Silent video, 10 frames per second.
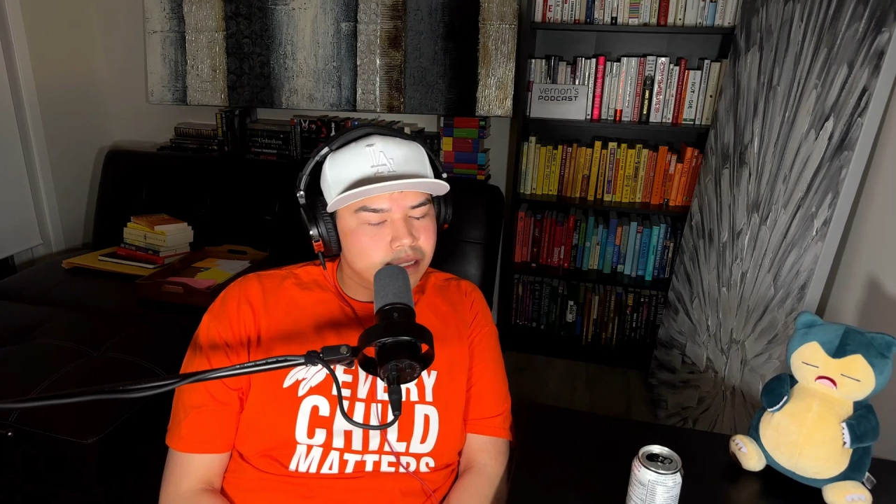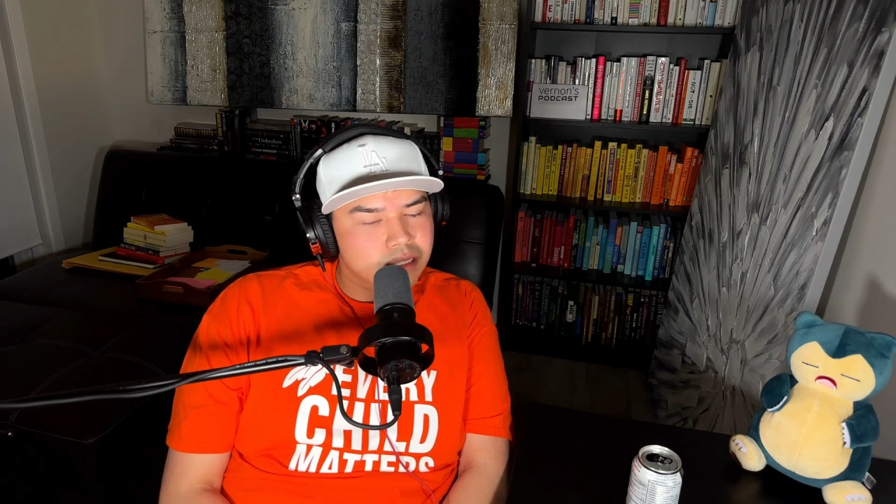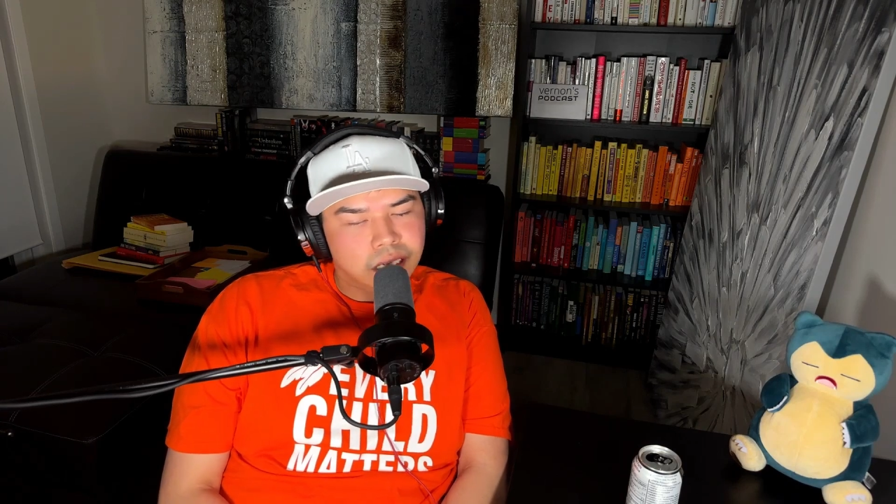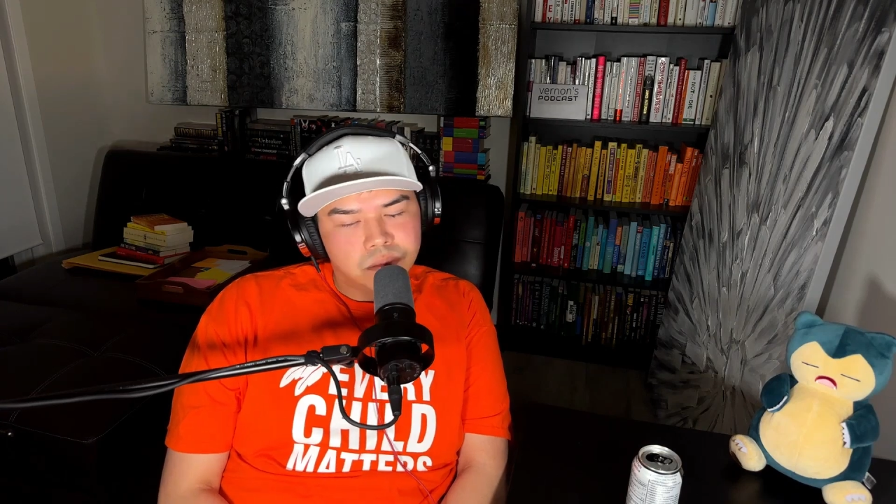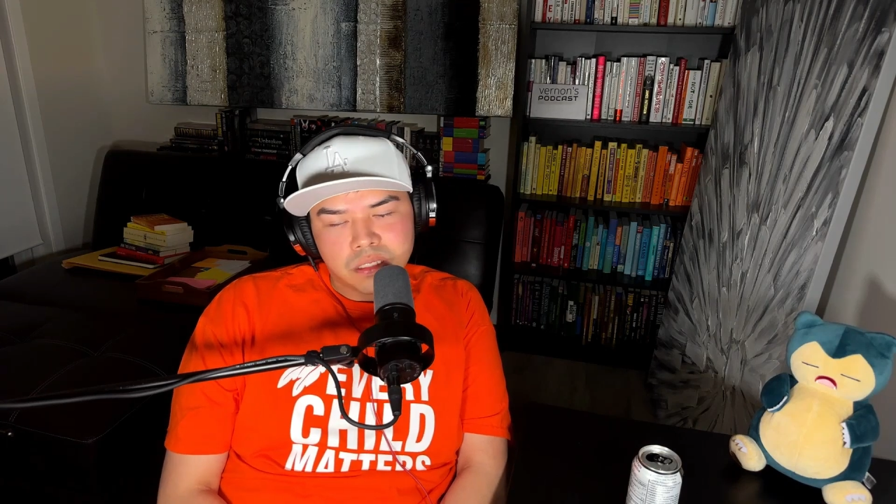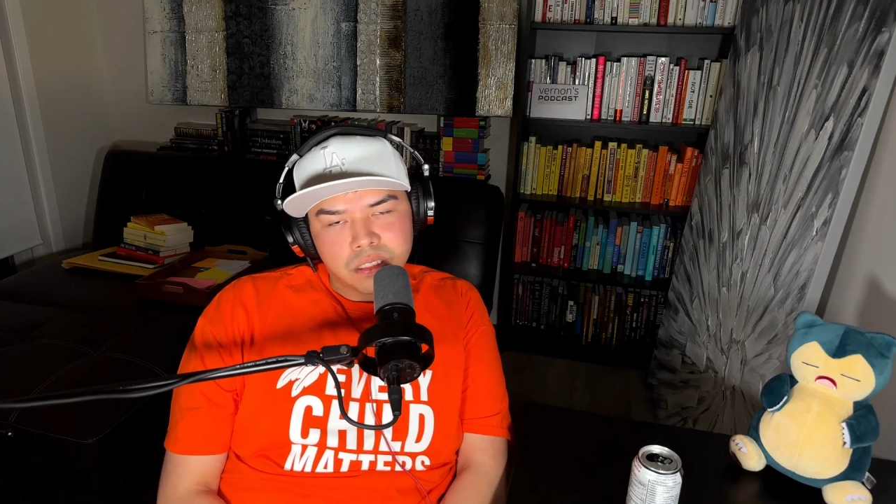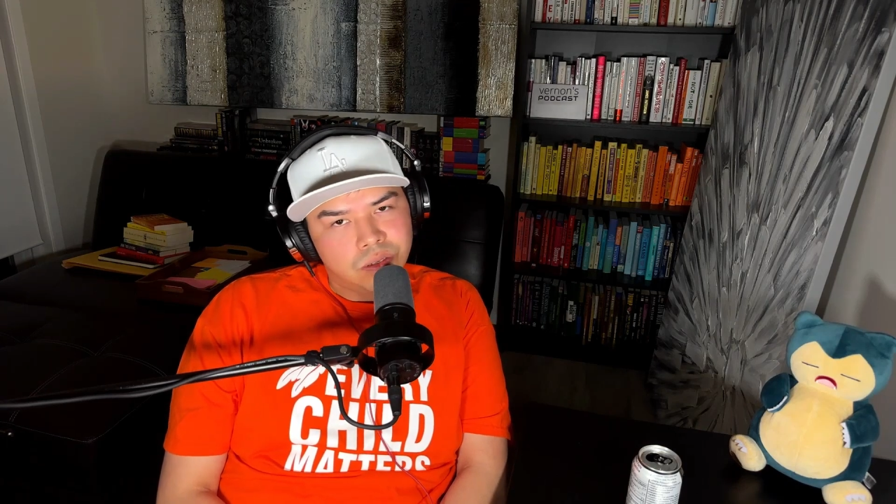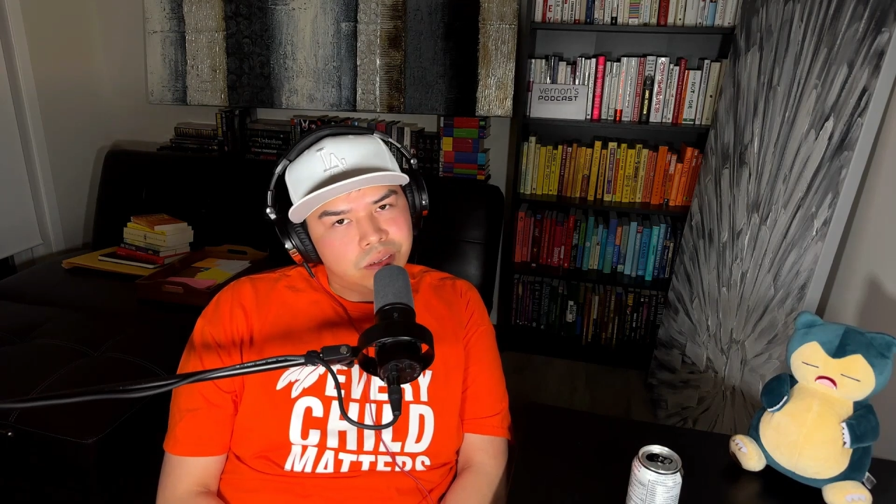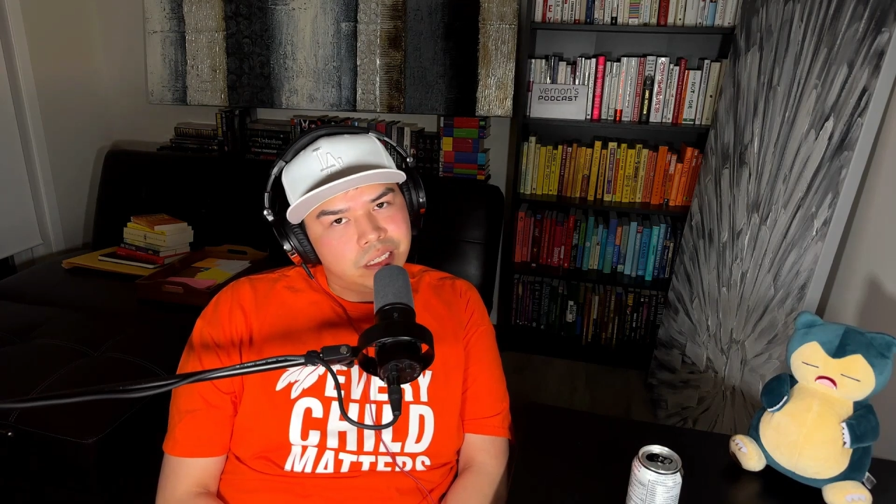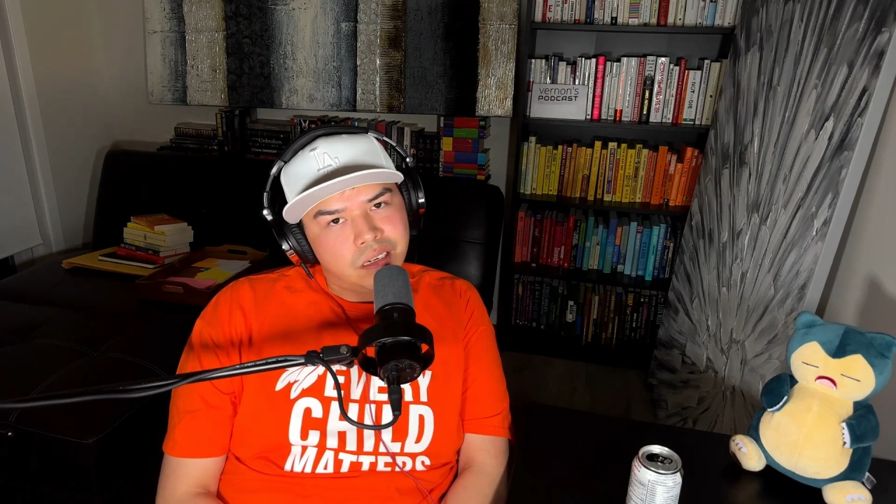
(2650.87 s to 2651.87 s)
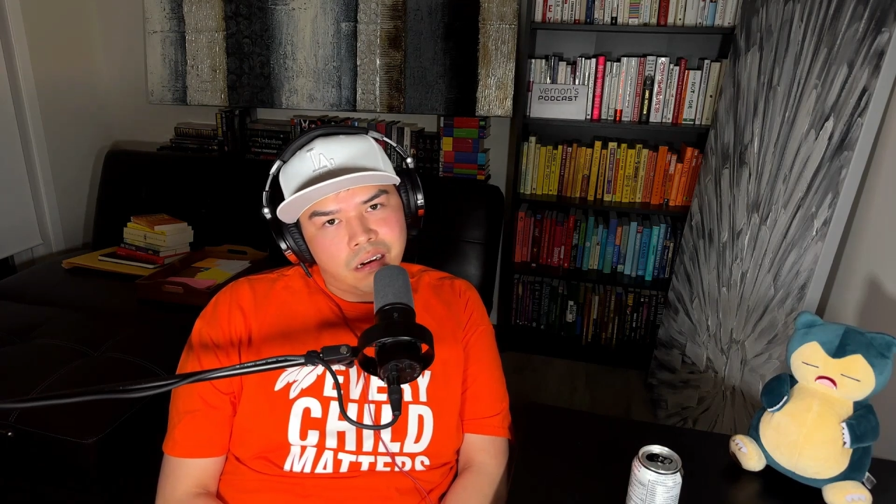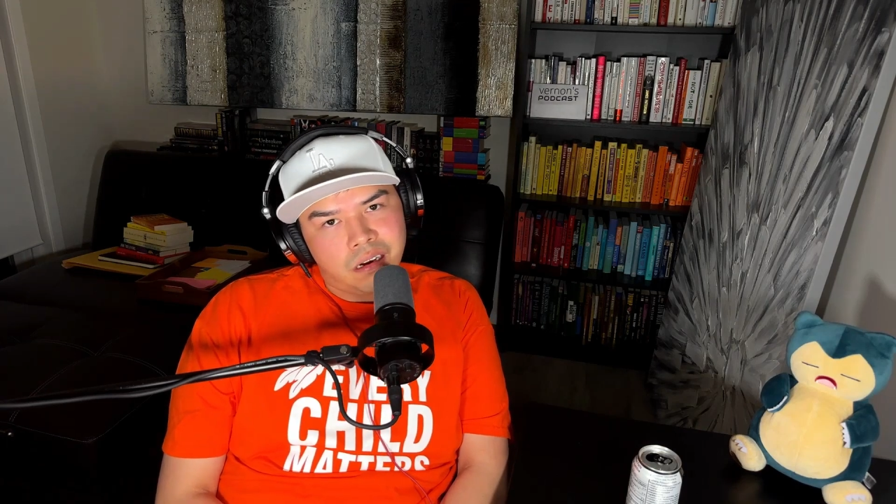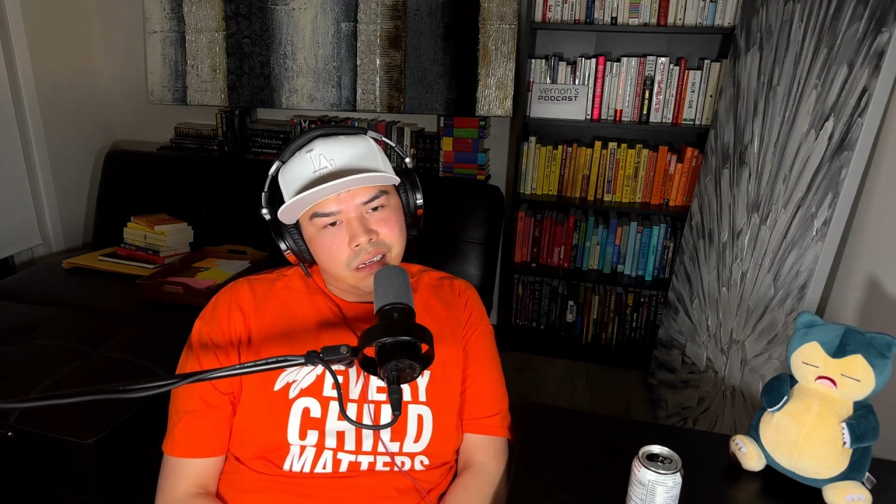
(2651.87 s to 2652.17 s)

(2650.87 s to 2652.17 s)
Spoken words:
There's something going